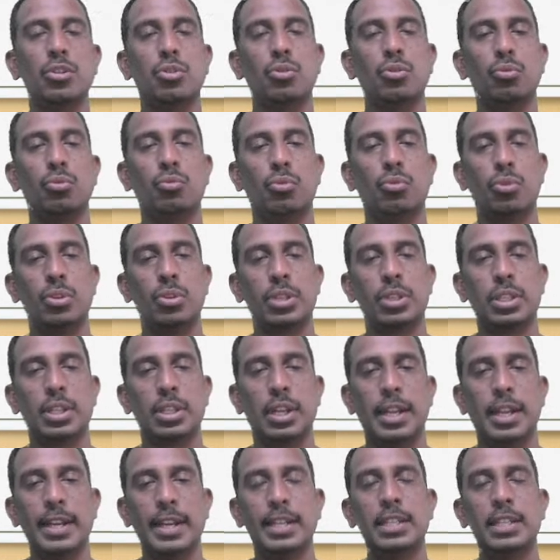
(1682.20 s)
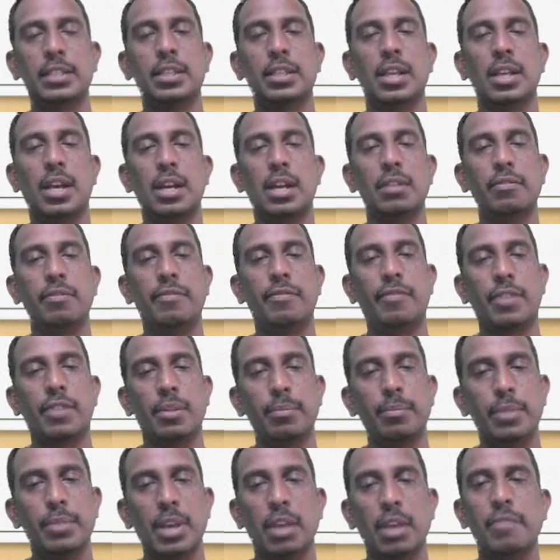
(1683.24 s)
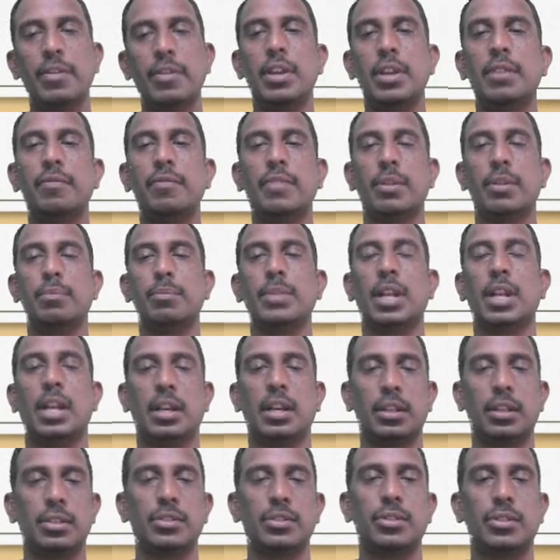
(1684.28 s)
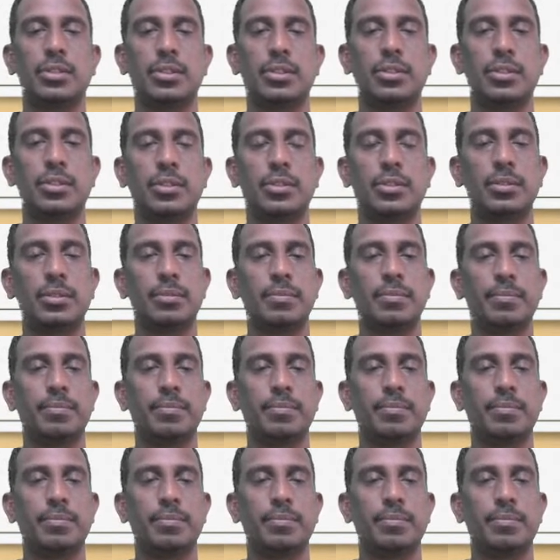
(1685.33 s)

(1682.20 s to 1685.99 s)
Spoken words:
towards lungs and from away from the lungs.